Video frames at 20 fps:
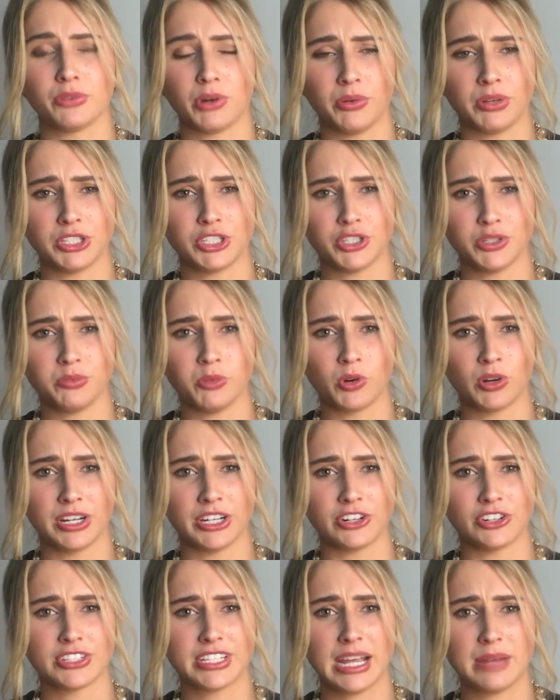throwing 2 more
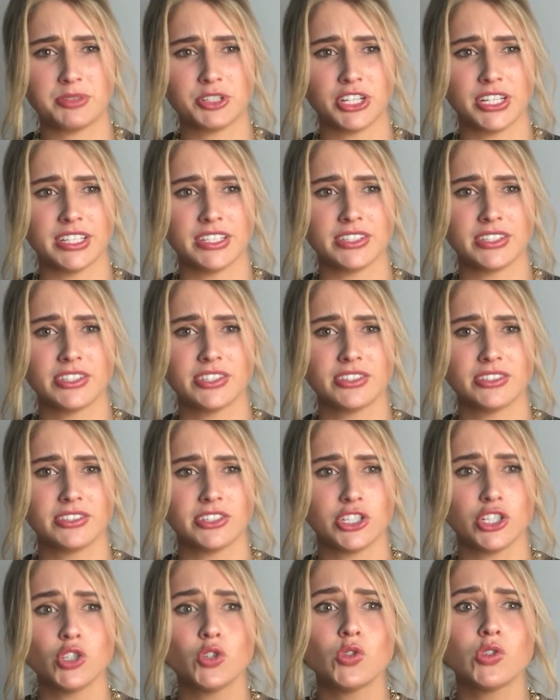
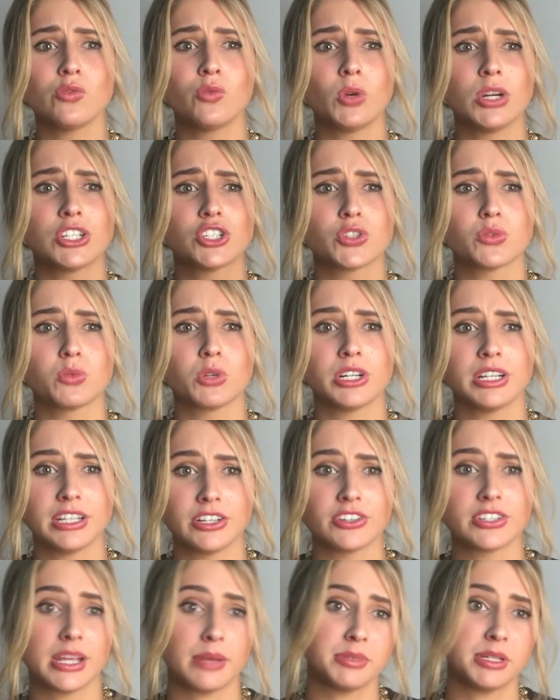interceptions, 2 of which were
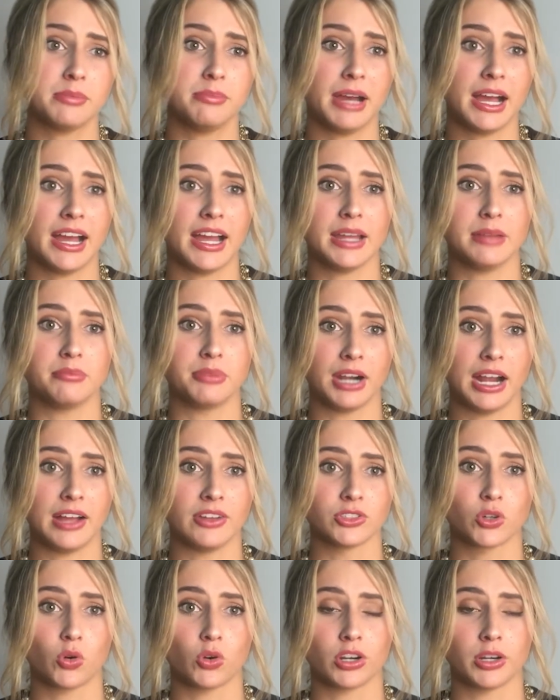intercepted by
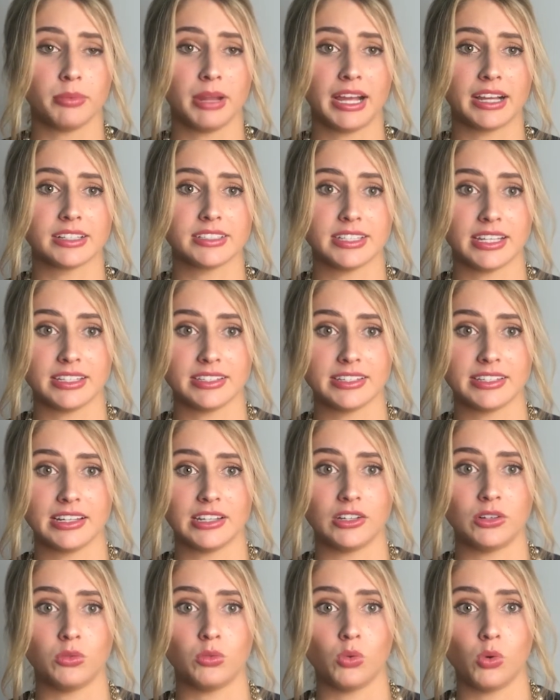Browns cornerback
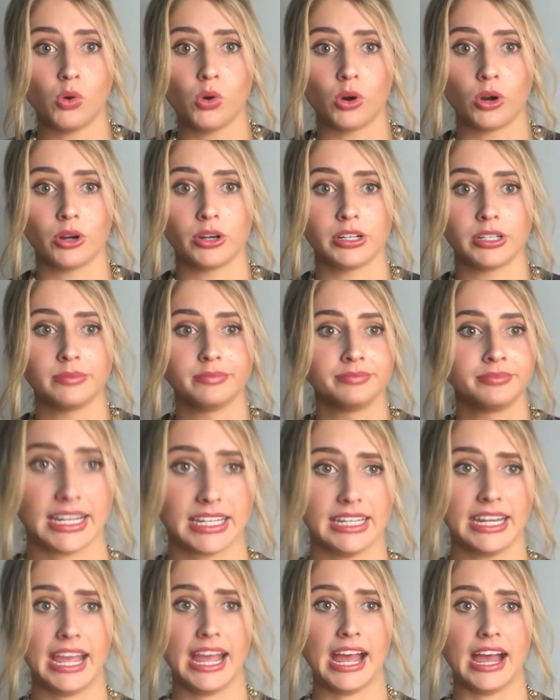Denzel Ward.
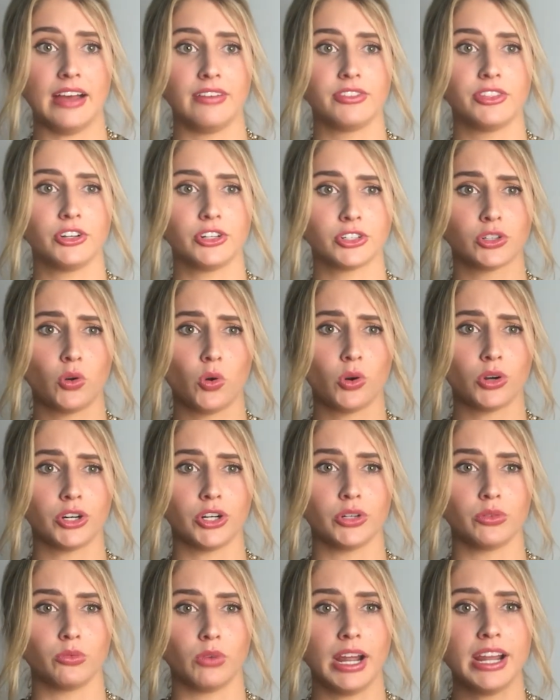Second half, third
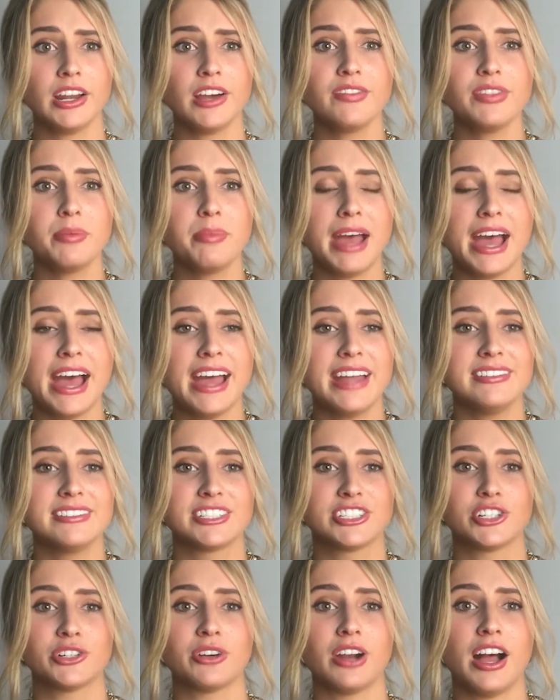quarter, right off the
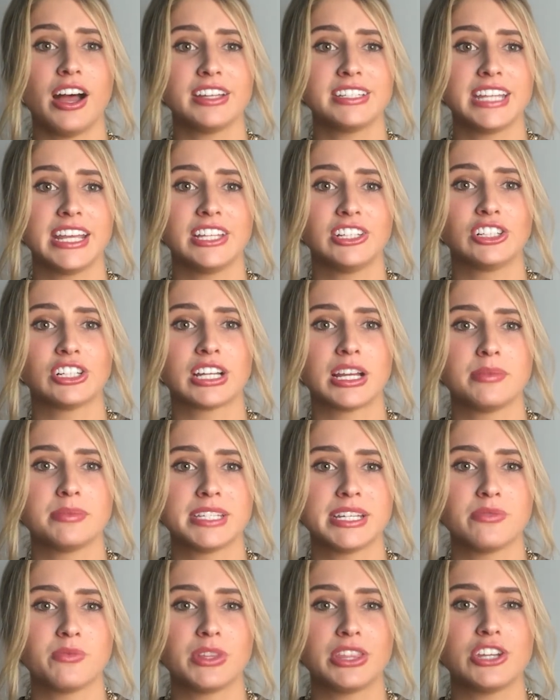bat, Tyrod Taylor
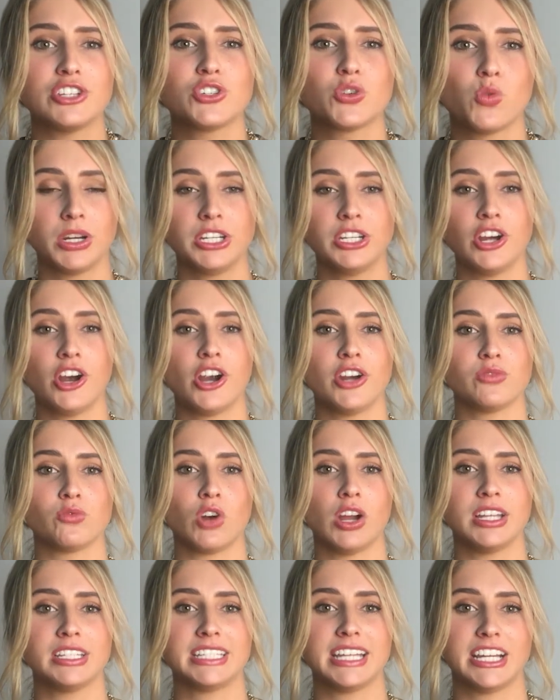comes in with a
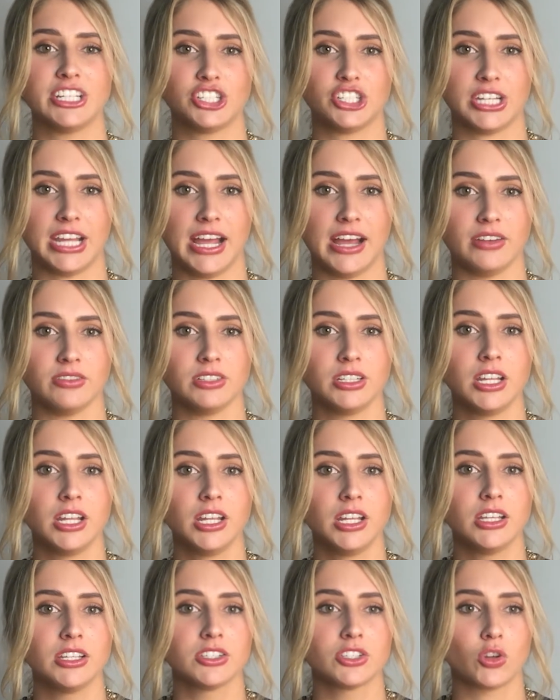20-yard run touchdown.
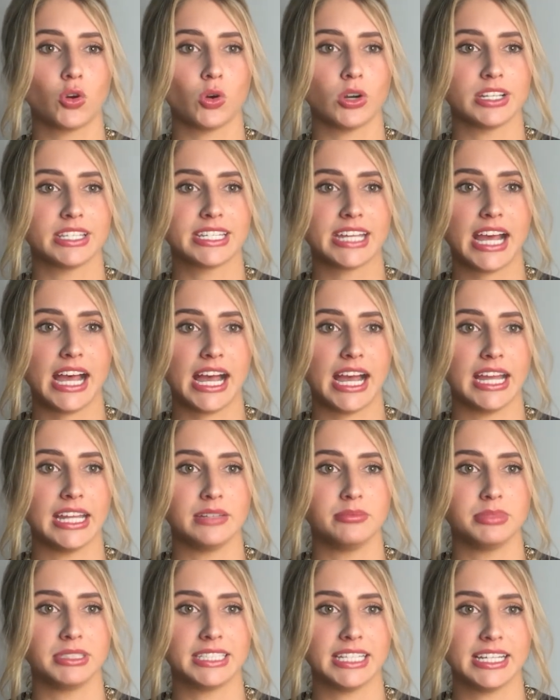Score is
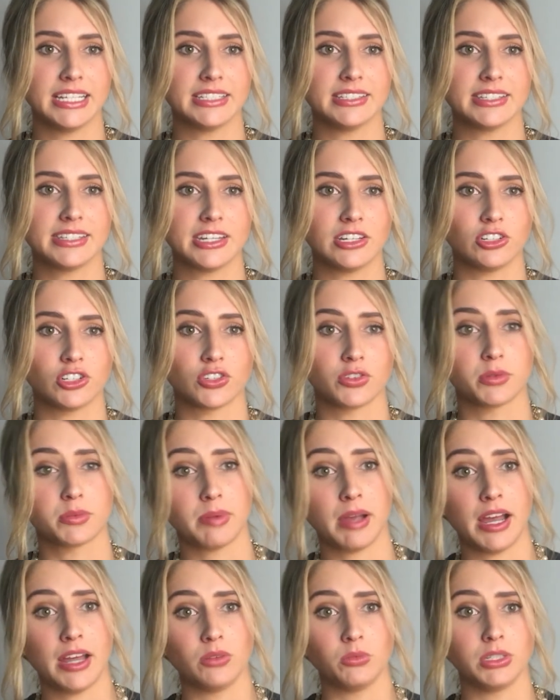tied, but then Steelers
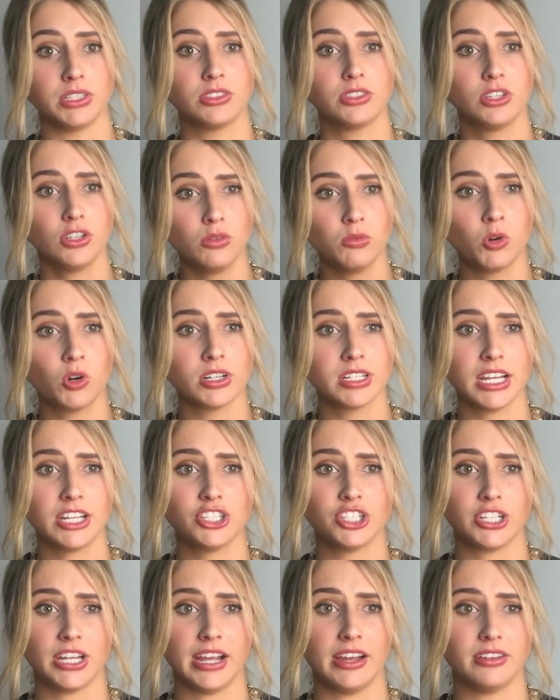respond with 2 more
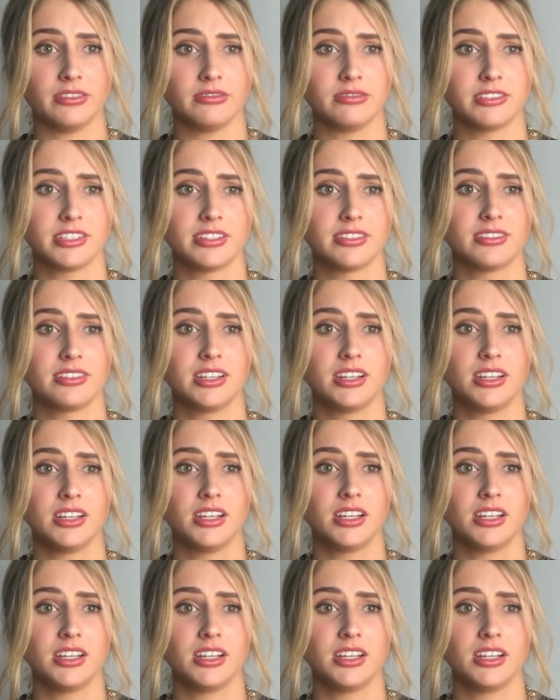touchdowns.